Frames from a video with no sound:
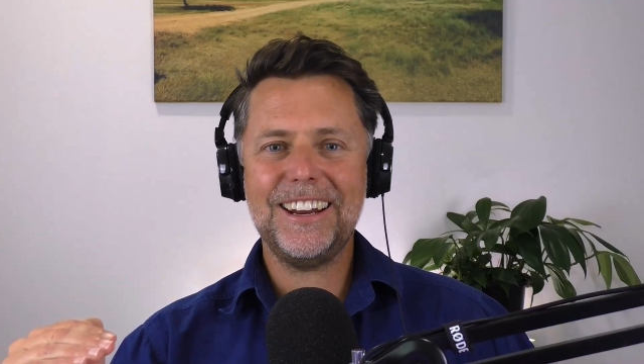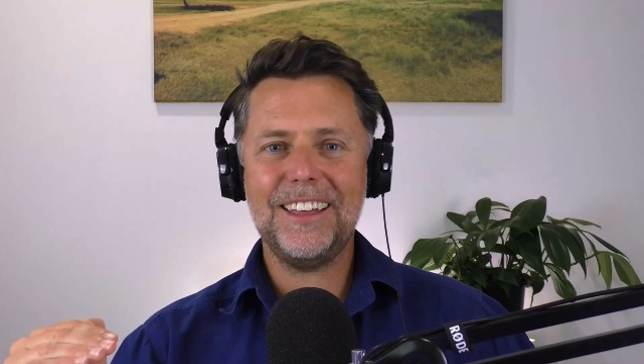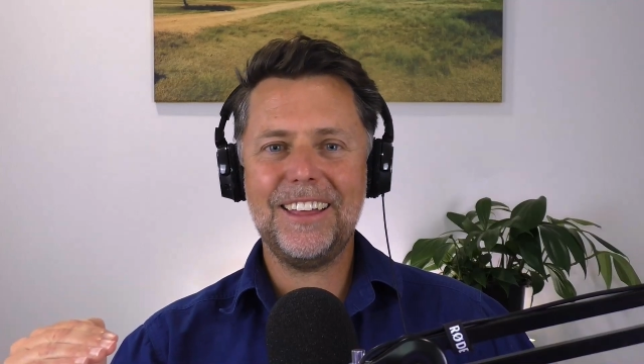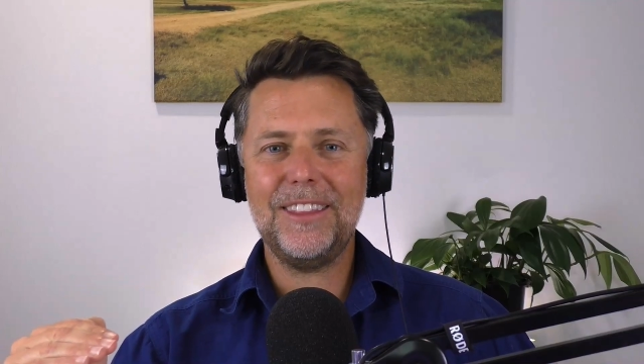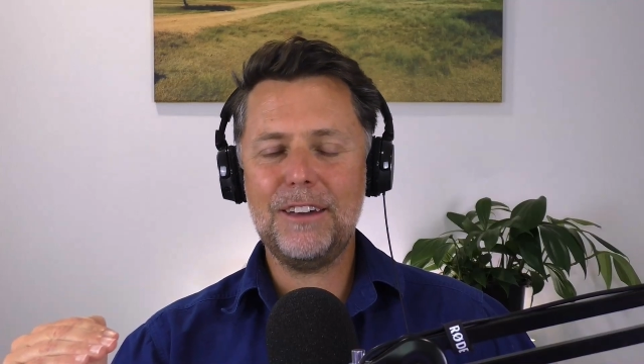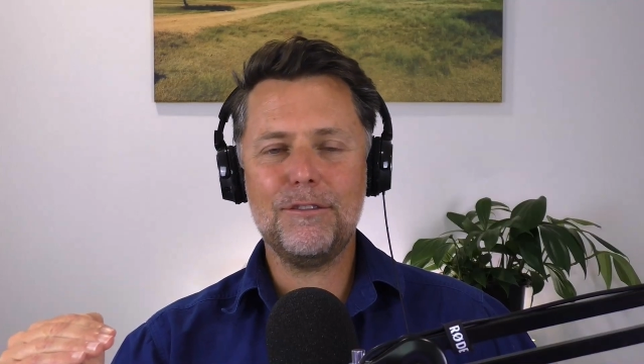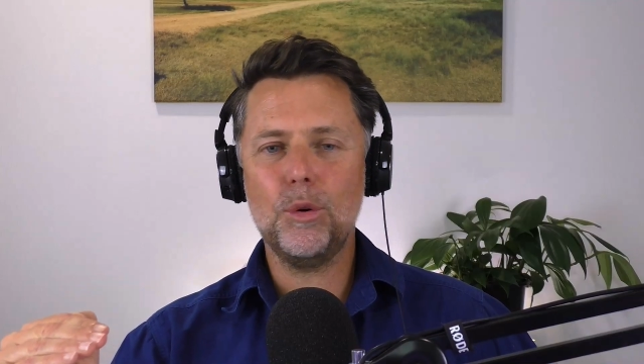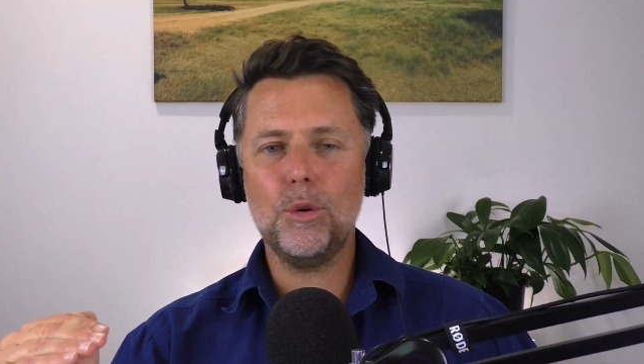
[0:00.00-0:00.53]

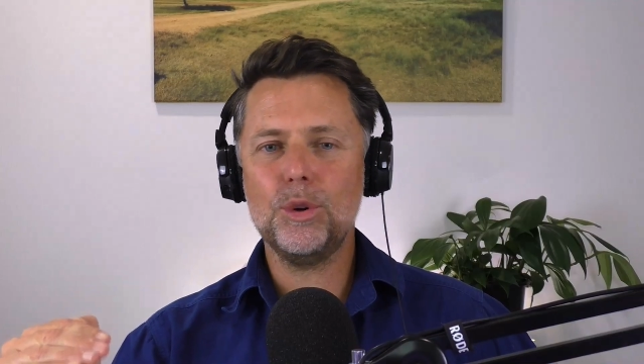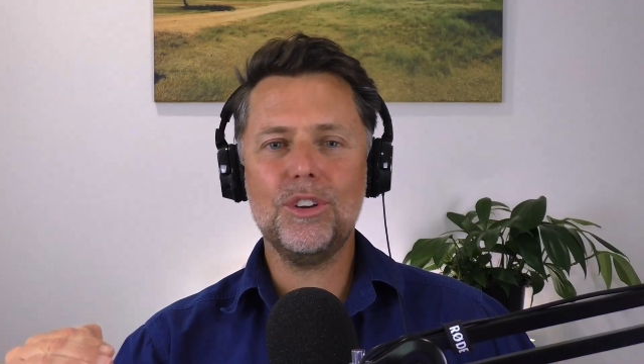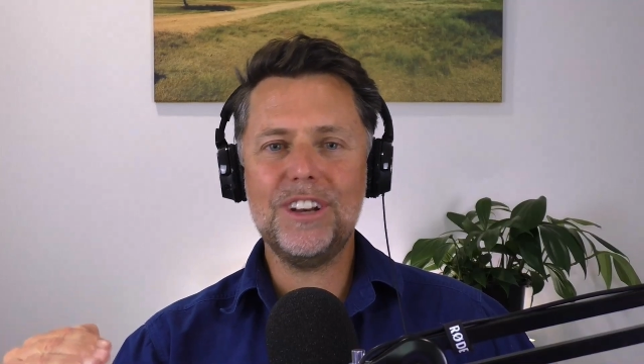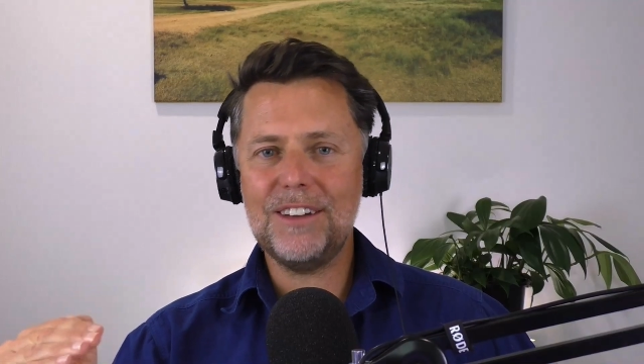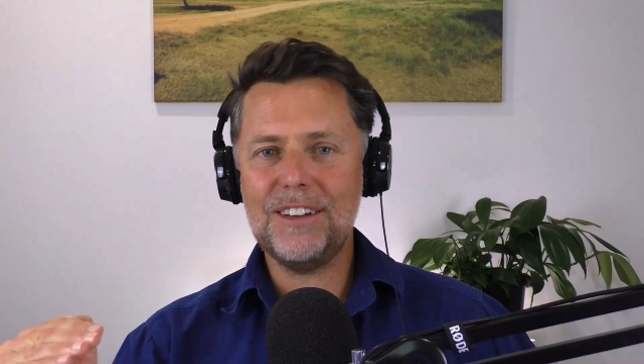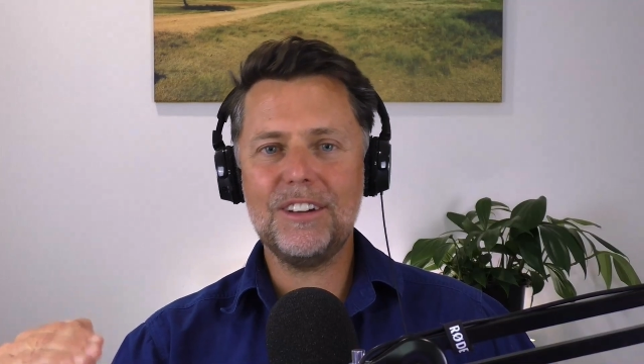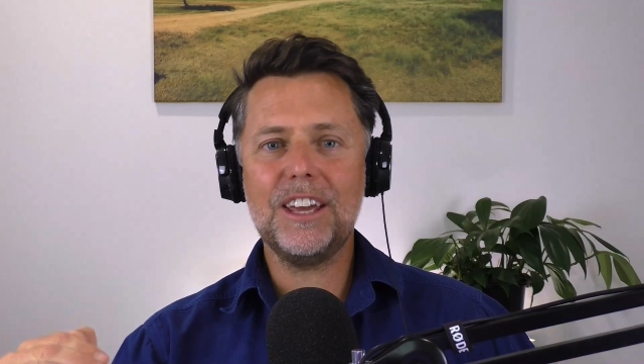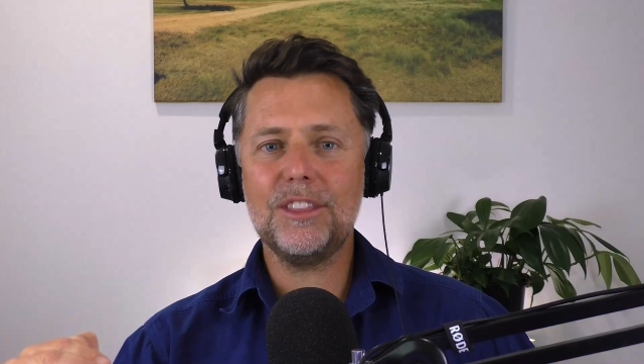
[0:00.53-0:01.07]
and therefore you
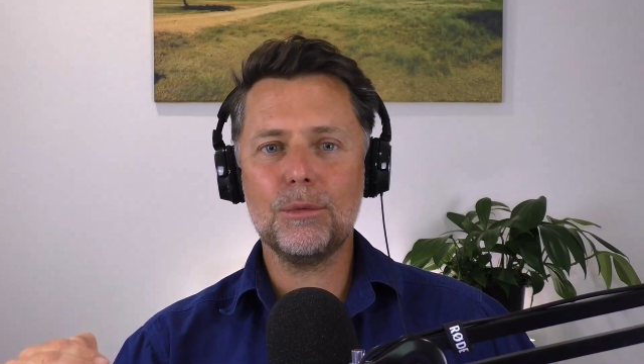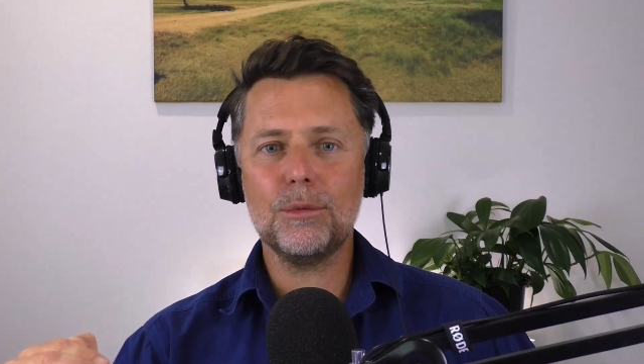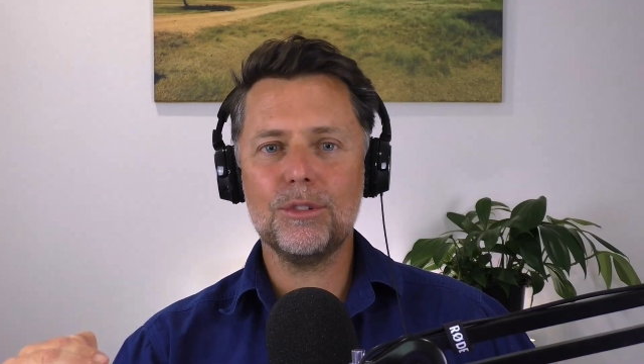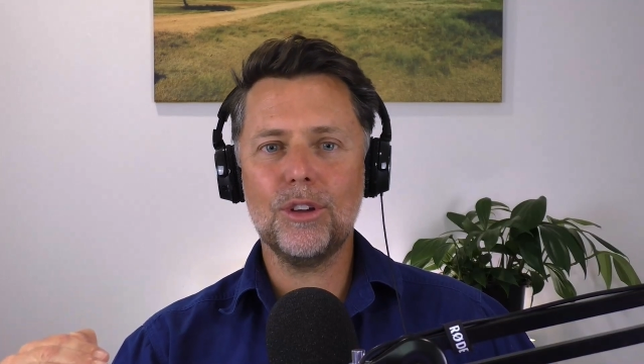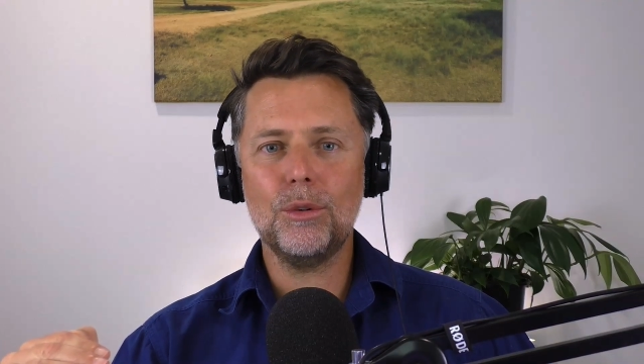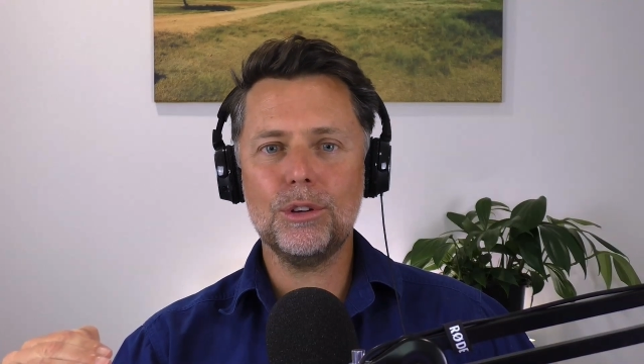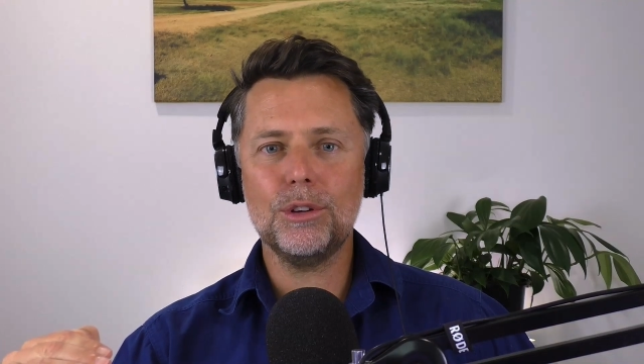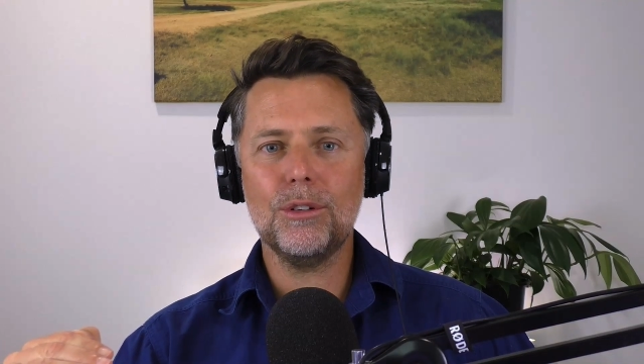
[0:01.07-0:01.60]
never get the
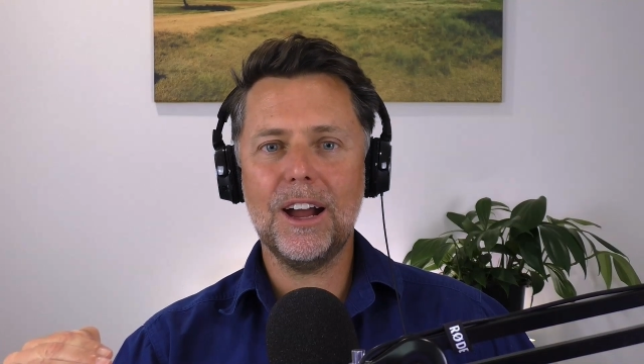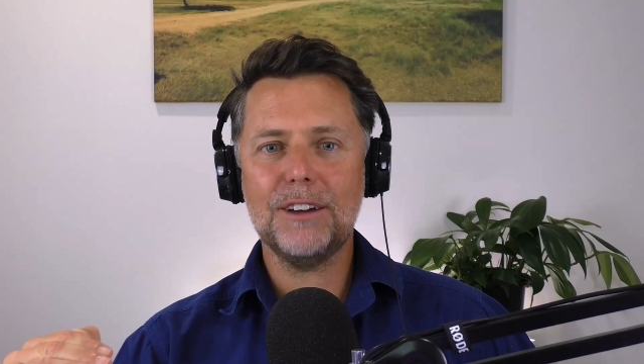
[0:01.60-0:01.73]
result you're